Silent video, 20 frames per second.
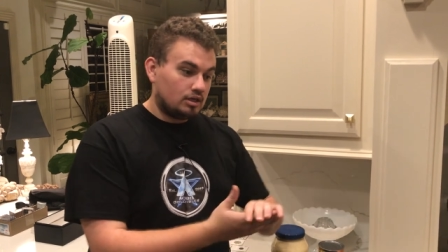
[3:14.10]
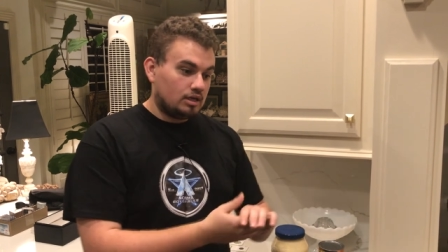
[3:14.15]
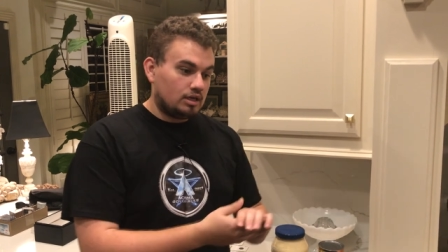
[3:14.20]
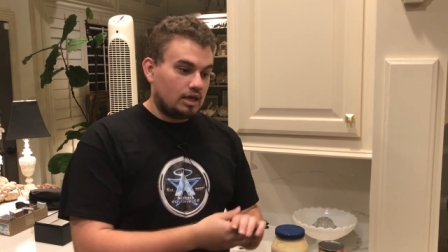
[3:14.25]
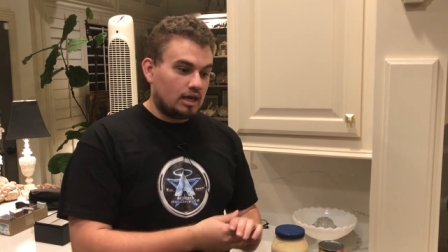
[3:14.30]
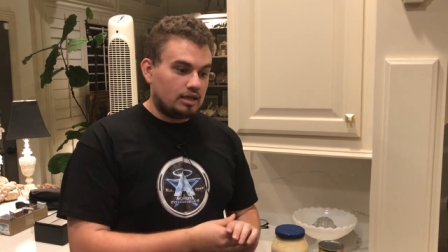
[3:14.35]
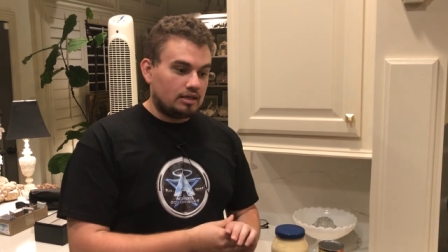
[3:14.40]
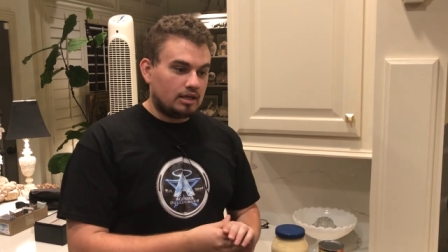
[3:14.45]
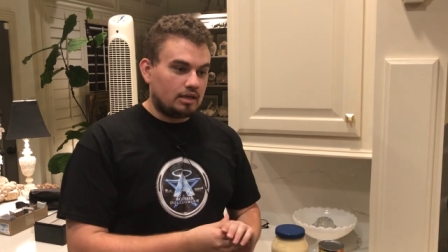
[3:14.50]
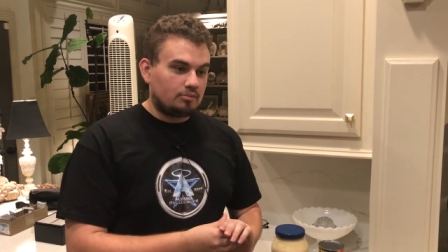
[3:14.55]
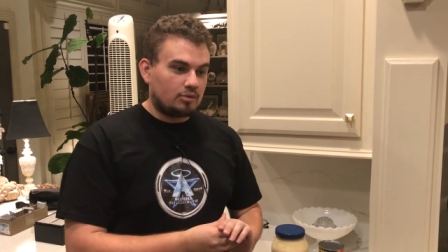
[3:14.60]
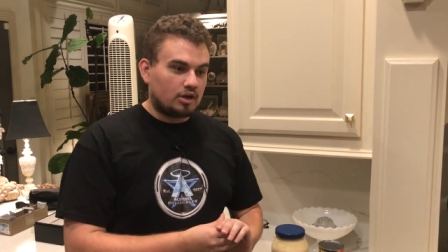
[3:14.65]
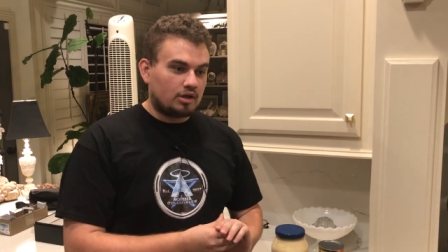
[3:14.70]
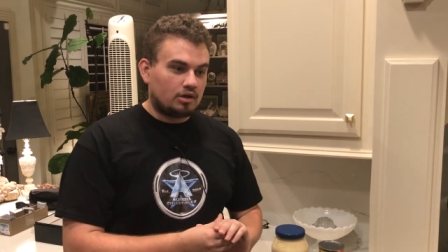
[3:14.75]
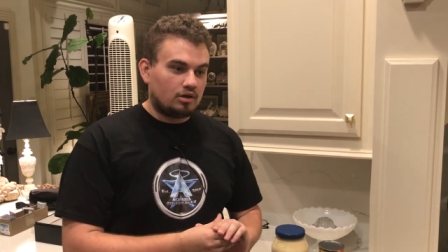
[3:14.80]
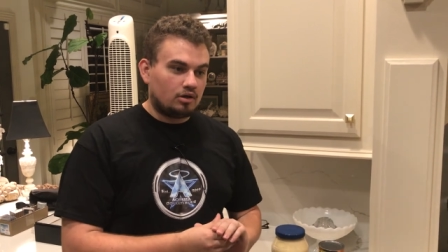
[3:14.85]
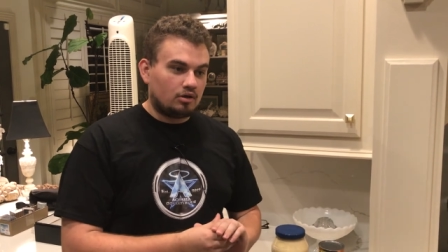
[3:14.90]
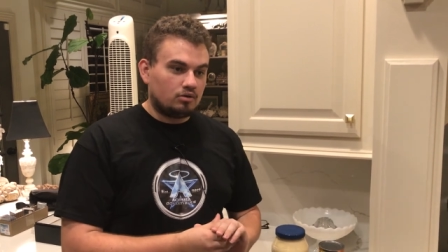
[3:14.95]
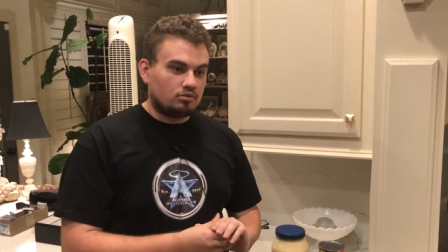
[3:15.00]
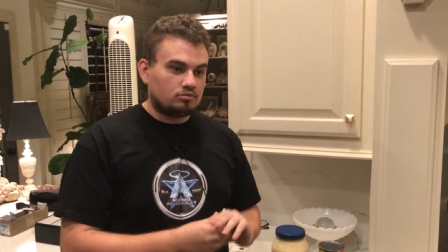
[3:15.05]
And they might
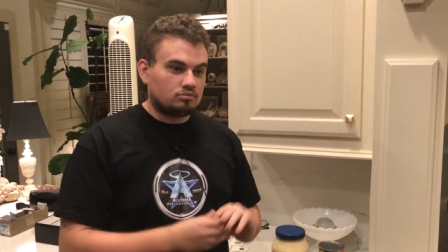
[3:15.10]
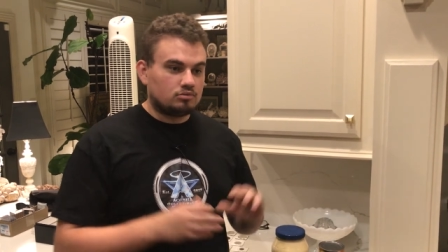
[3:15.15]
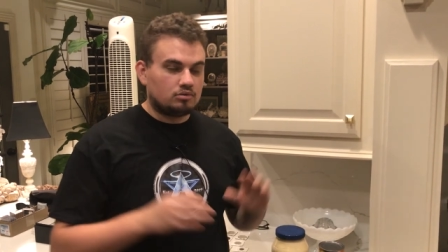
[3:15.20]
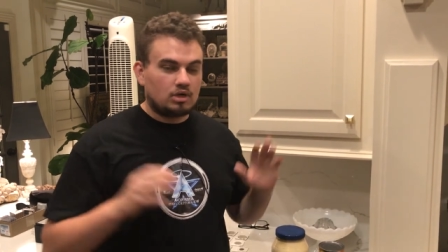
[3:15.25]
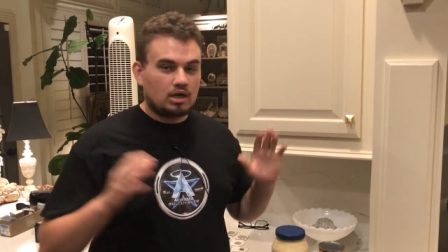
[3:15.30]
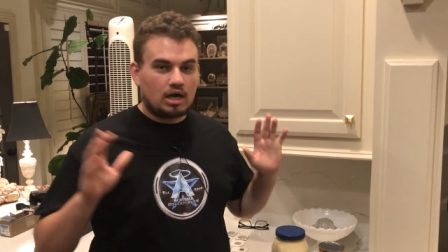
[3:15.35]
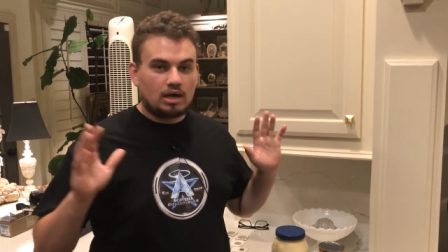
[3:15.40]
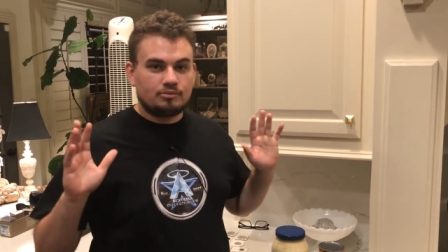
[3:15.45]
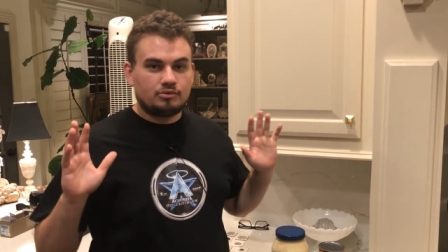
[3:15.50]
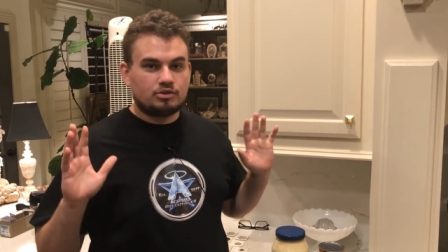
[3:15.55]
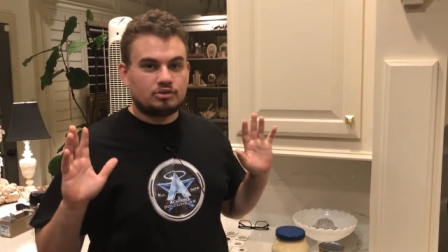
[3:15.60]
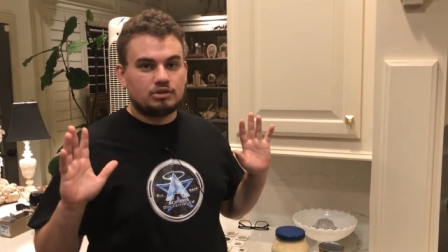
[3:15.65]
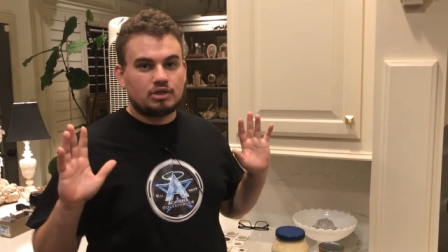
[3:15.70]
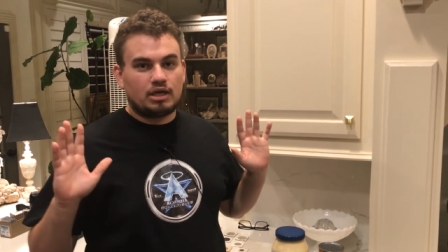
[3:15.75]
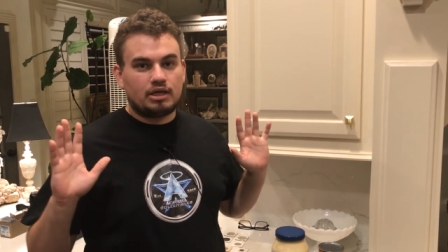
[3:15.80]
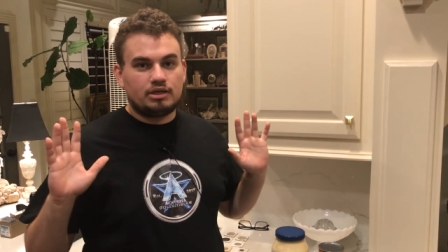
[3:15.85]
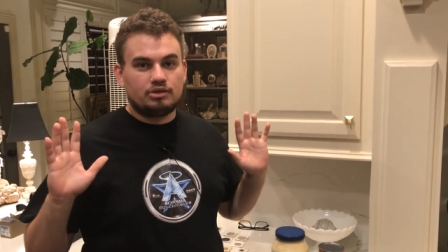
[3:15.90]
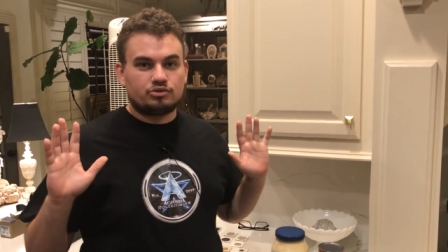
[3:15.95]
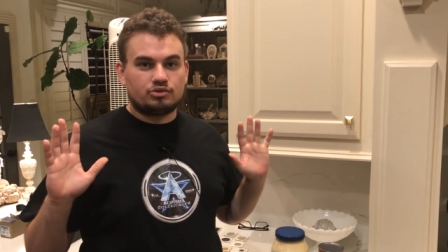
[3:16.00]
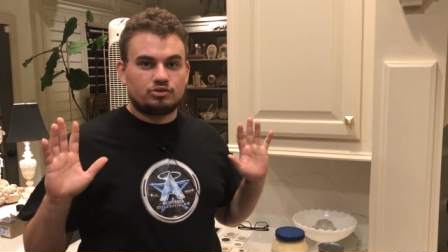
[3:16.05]
go, I'm just
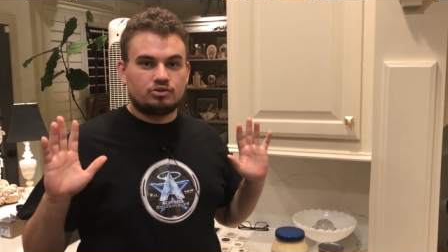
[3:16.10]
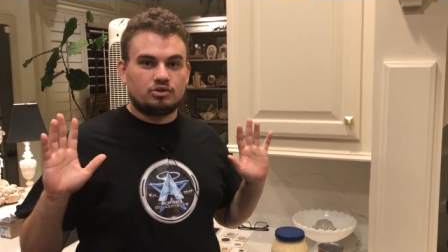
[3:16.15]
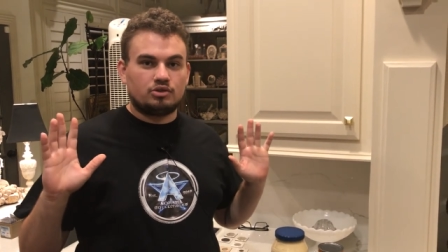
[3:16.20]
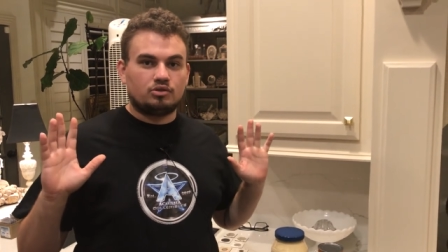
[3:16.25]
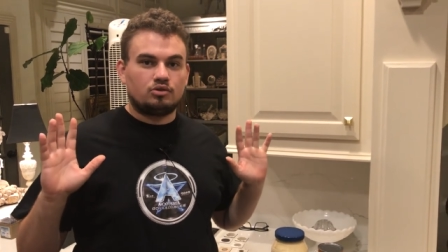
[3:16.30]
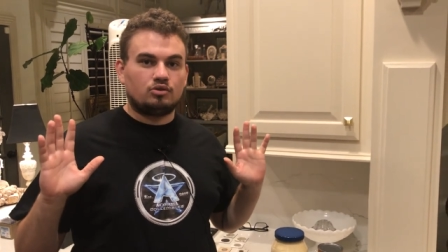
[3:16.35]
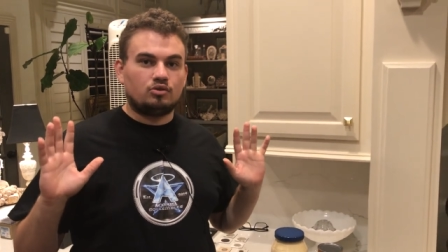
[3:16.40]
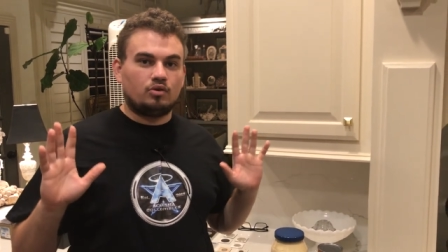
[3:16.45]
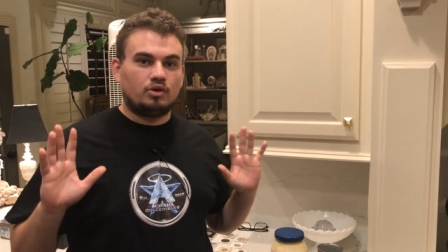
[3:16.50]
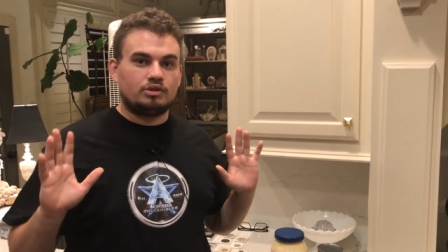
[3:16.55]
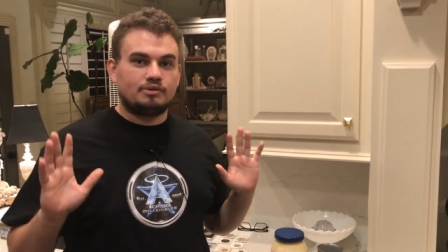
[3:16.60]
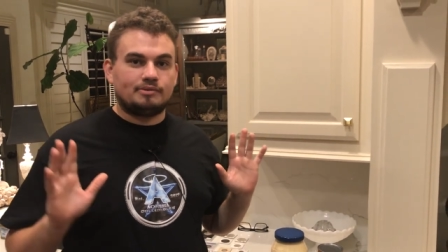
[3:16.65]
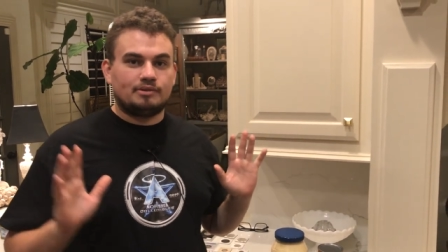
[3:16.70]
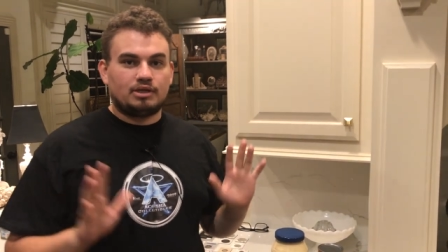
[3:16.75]
not interested in coins.